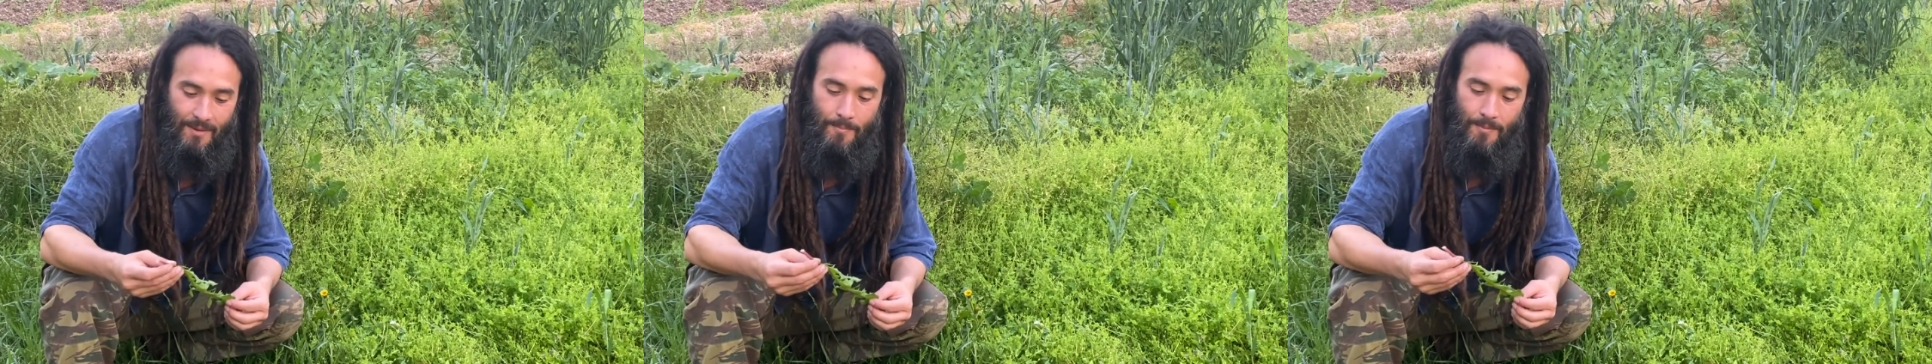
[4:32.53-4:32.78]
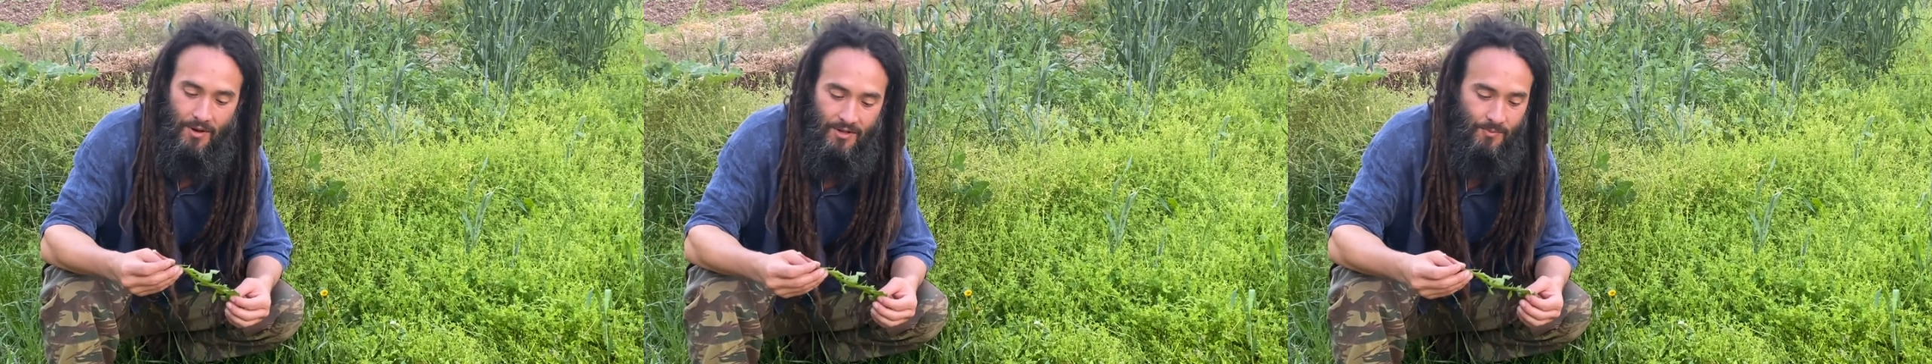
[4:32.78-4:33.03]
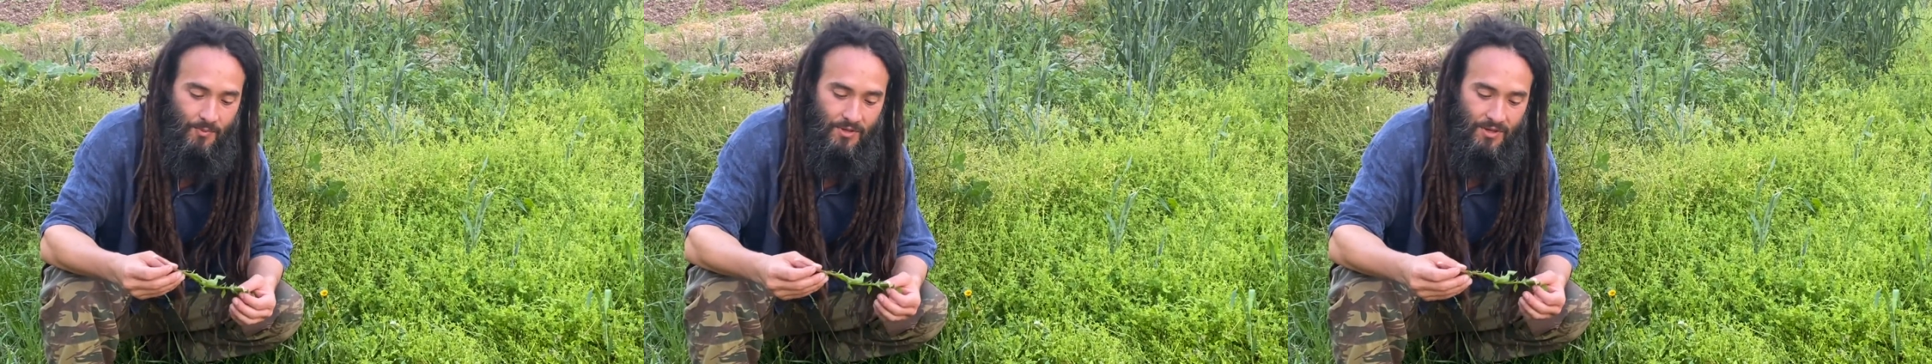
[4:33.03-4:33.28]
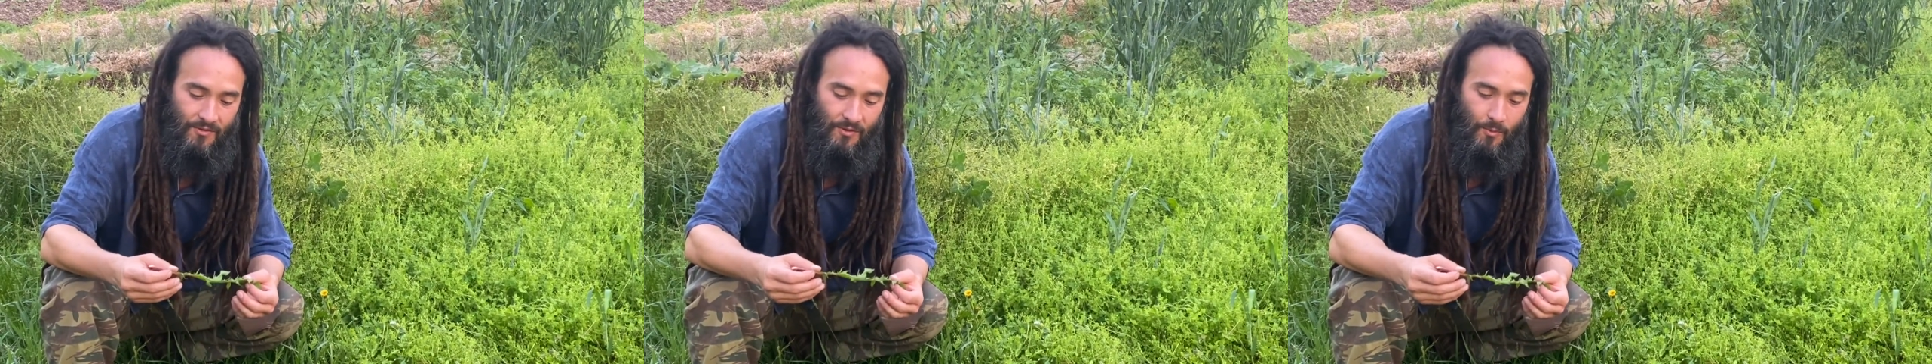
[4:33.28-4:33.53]
in multiple
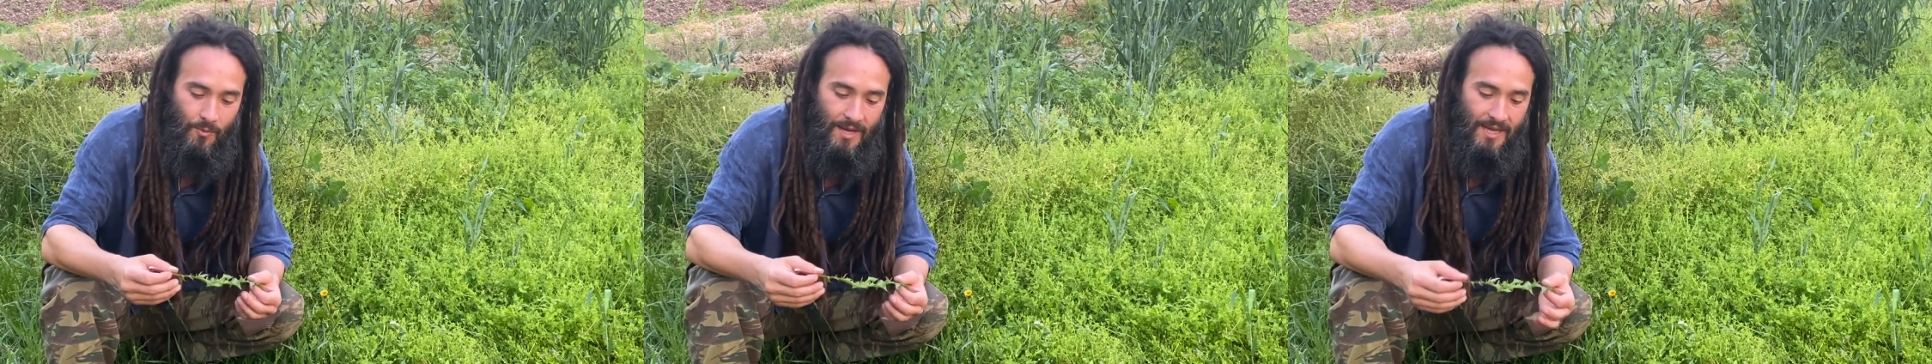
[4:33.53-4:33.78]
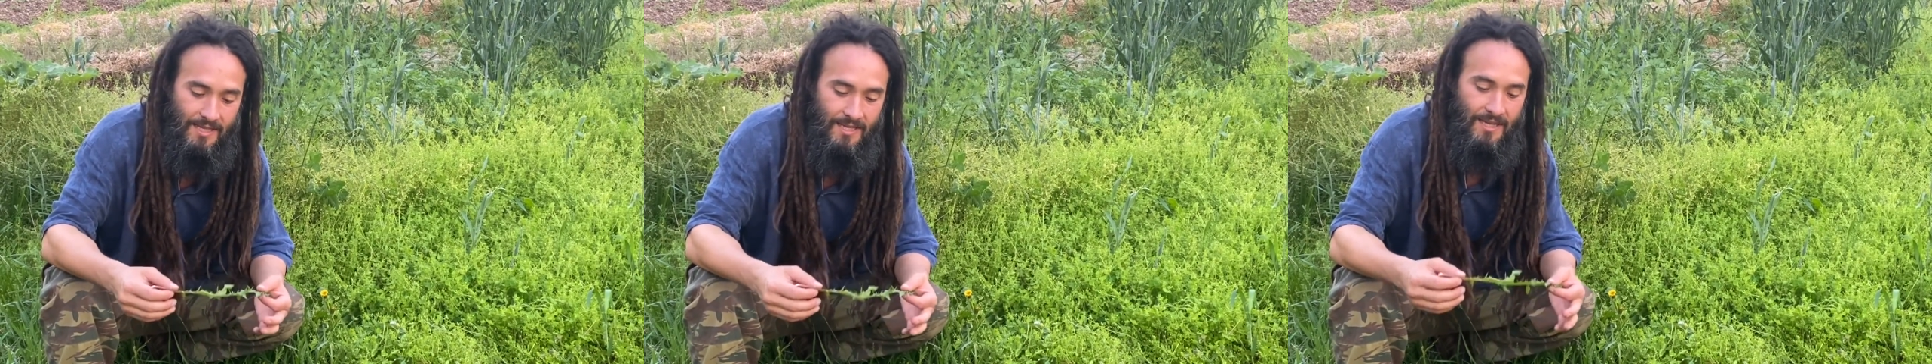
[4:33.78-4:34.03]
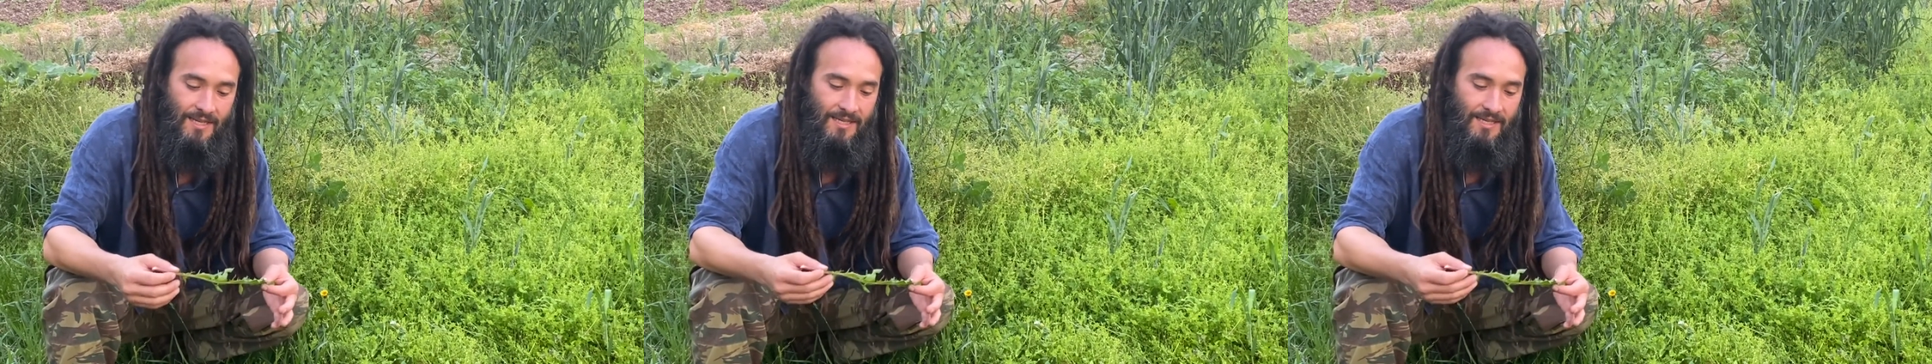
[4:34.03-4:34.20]
different ways.